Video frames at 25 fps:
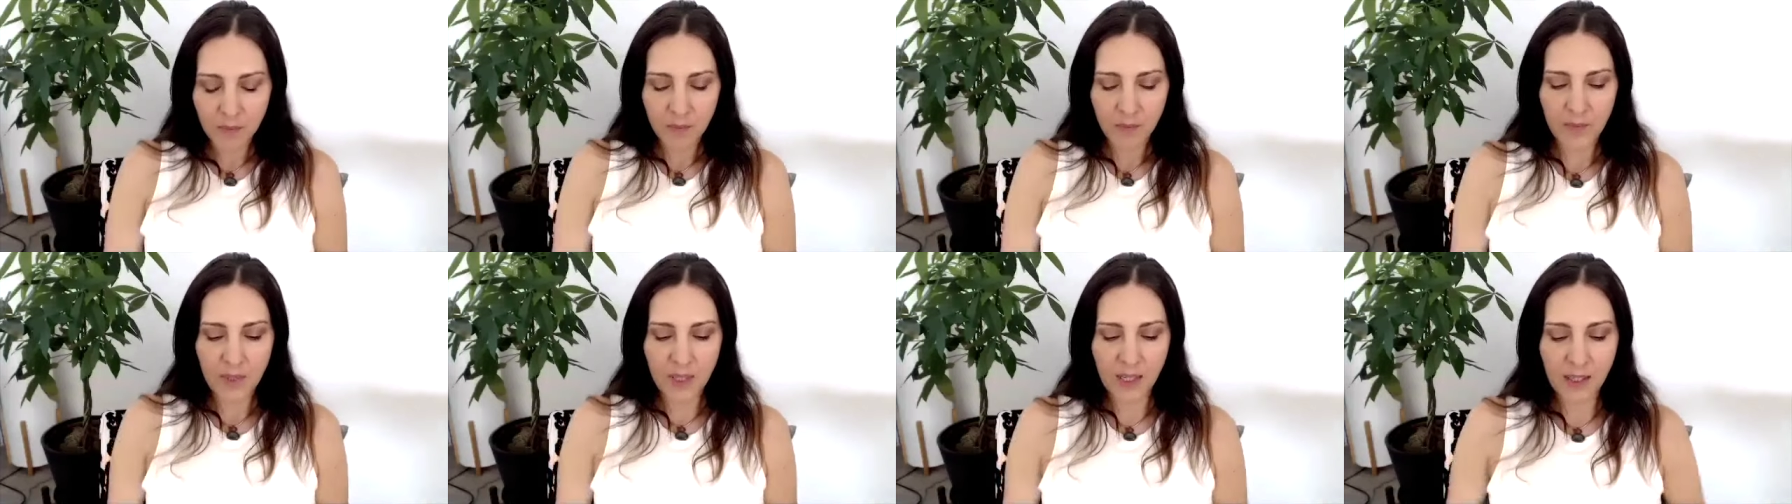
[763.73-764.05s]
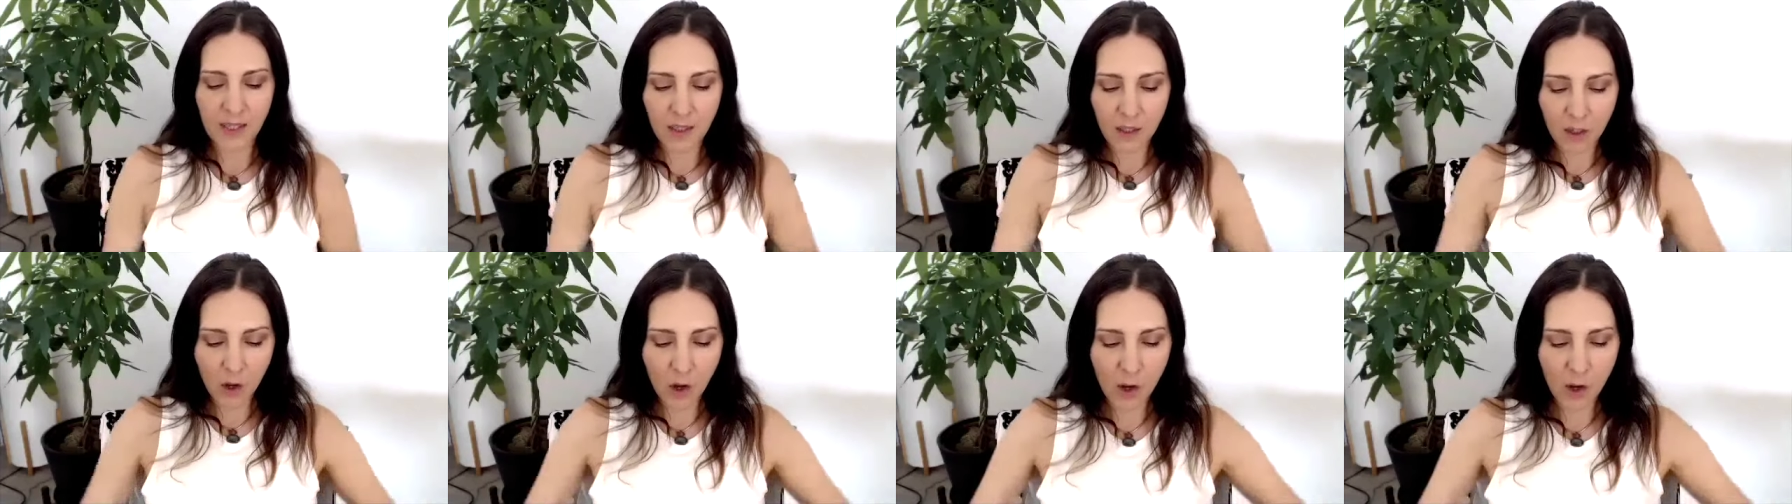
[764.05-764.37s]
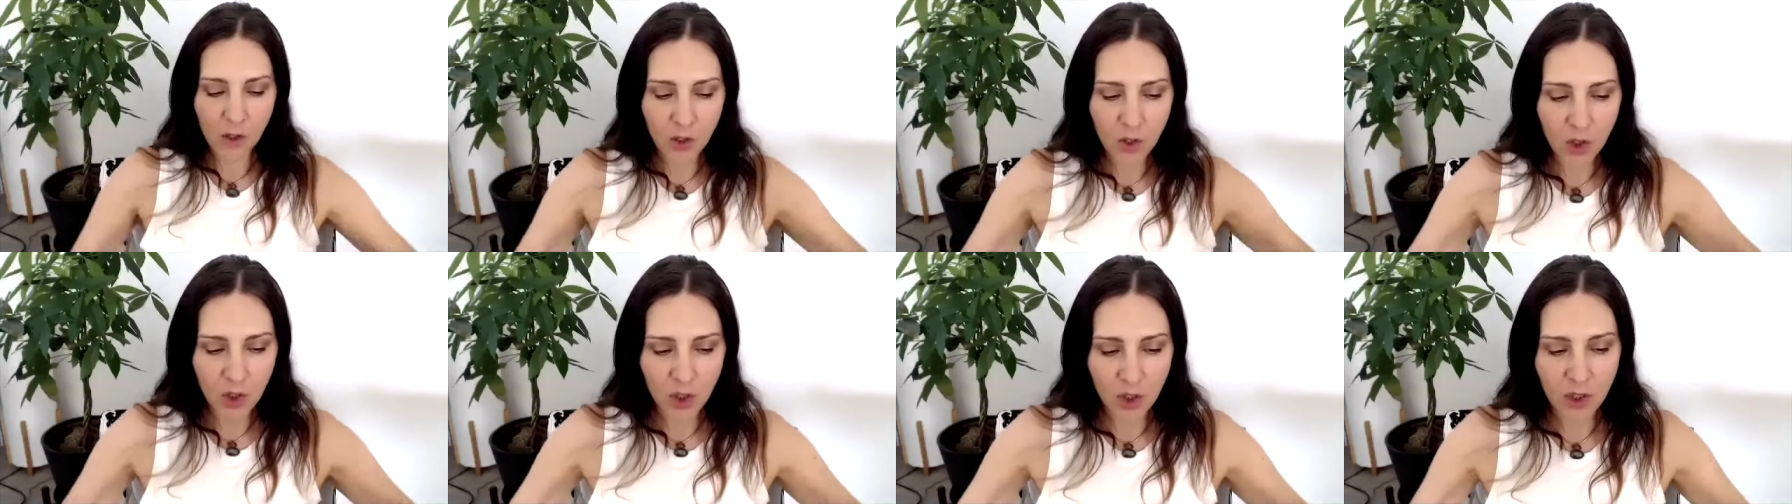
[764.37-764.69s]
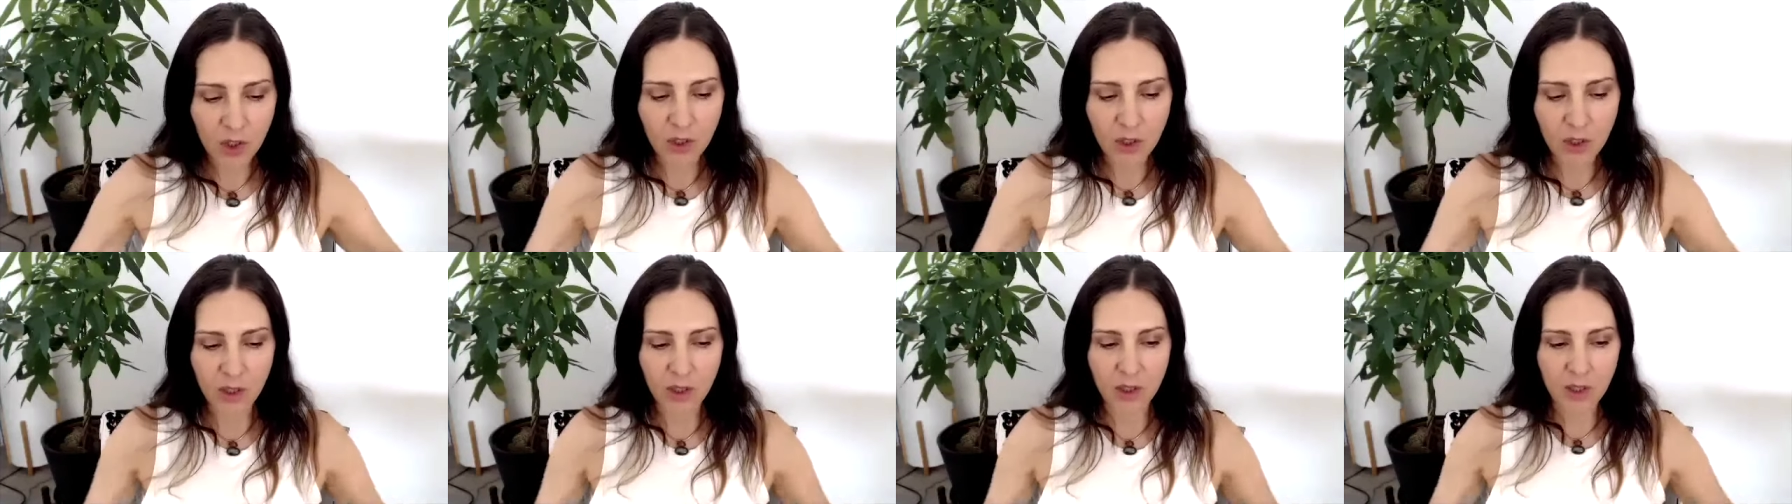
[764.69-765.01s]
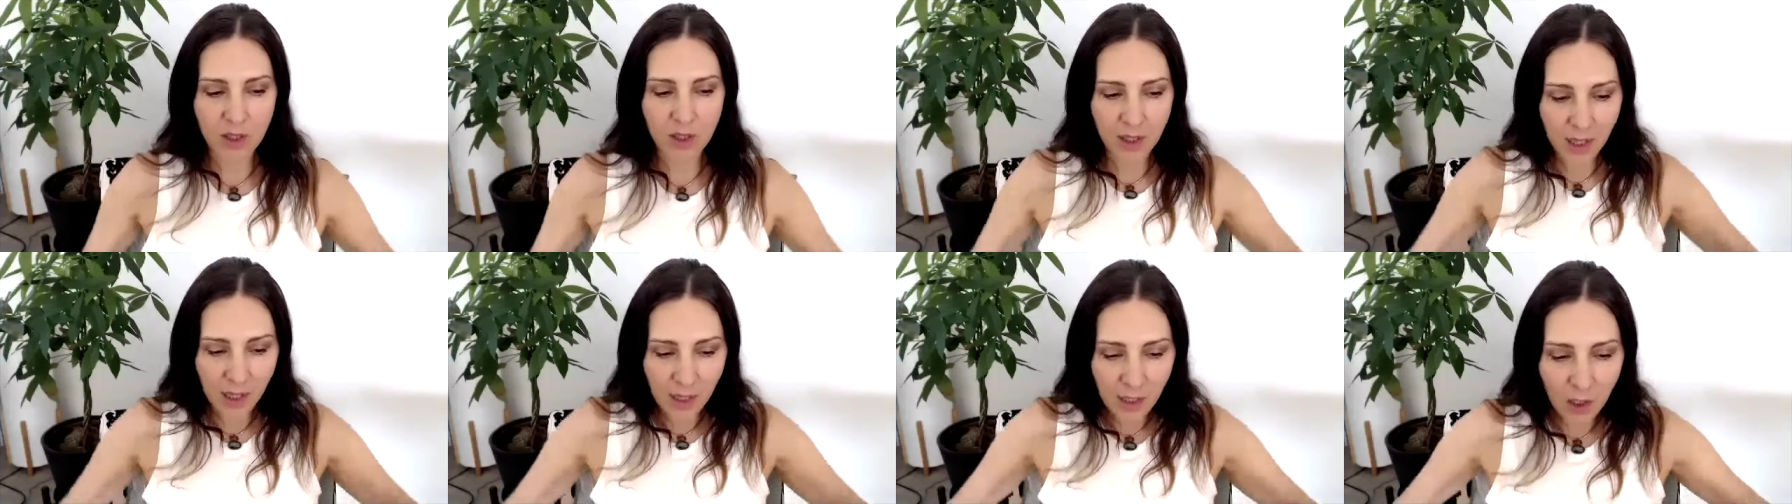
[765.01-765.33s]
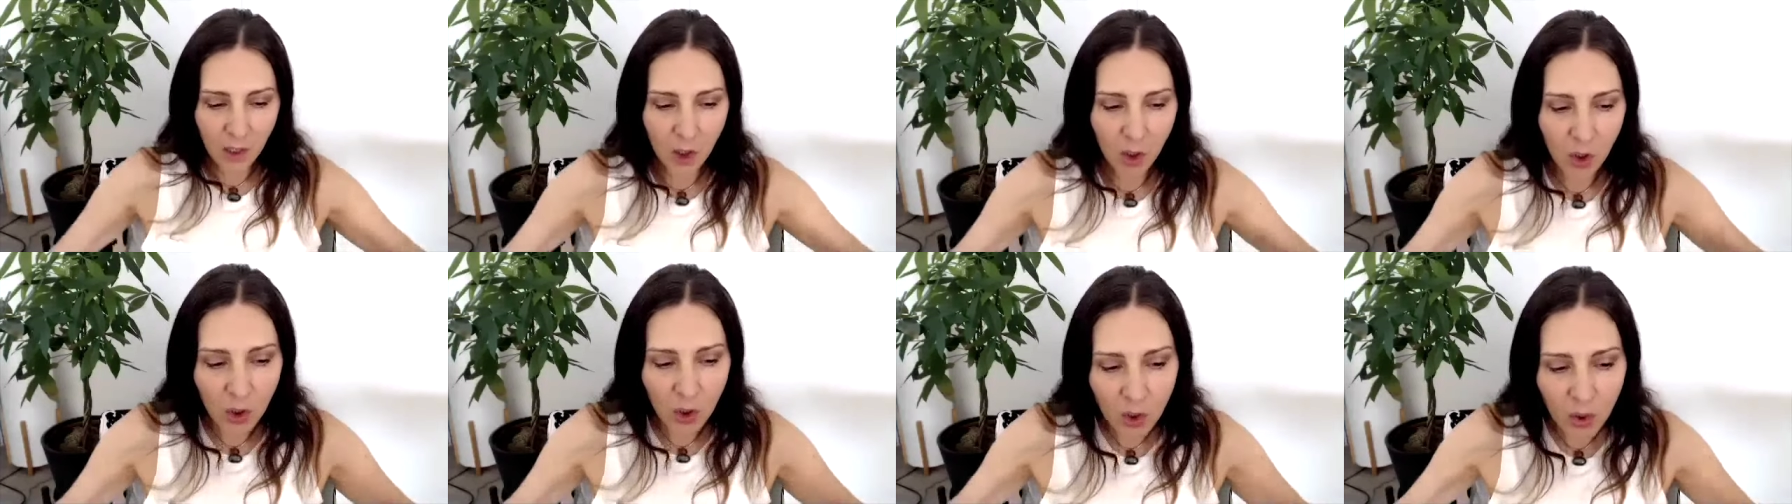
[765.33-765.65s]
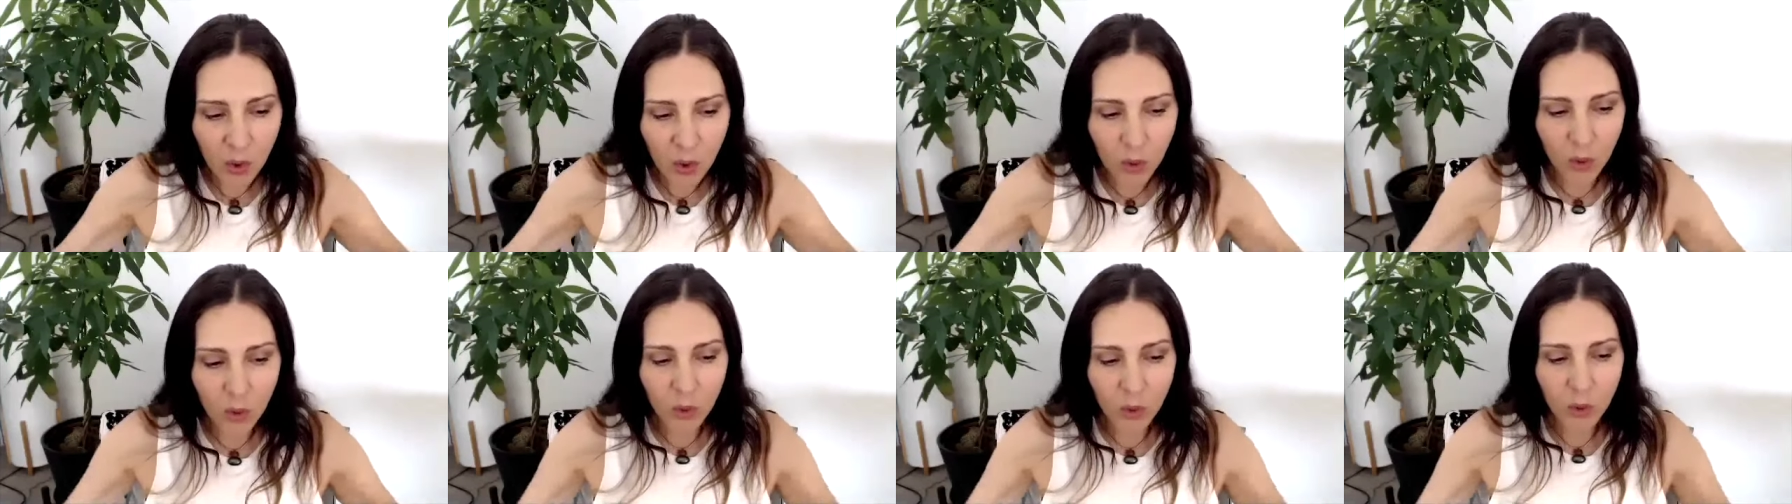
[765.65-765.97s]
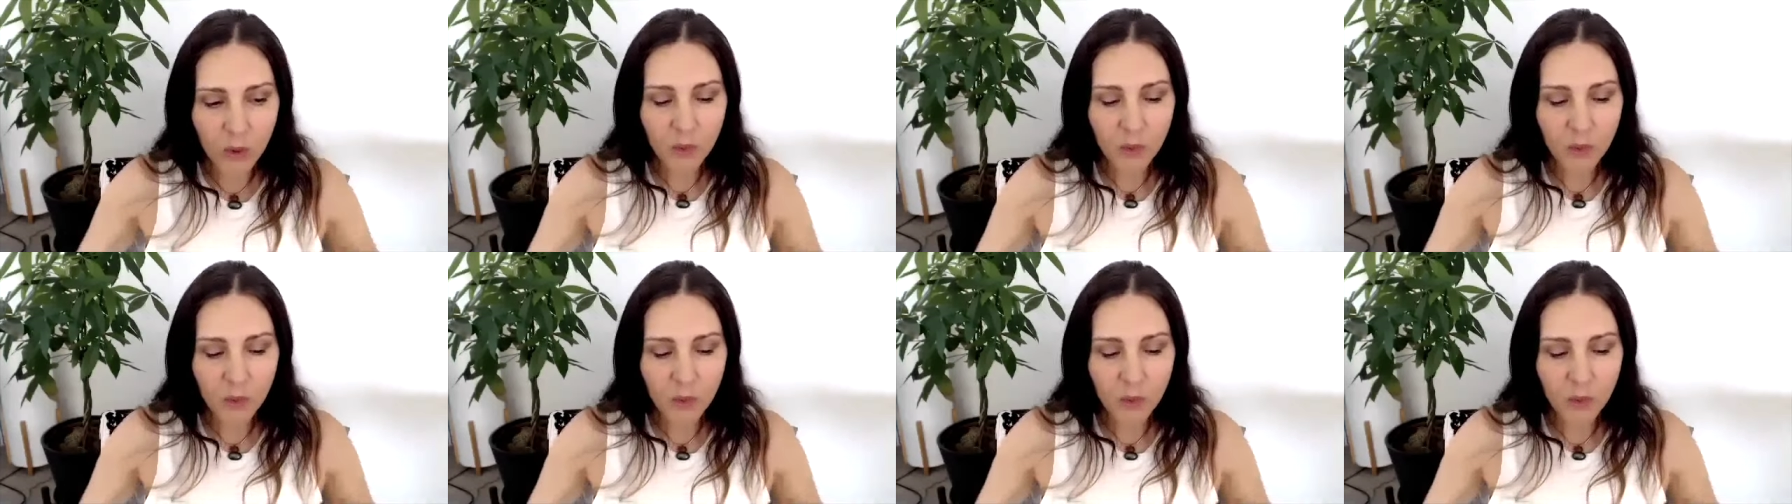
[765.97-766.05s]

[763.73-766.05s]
in consciousness, in you.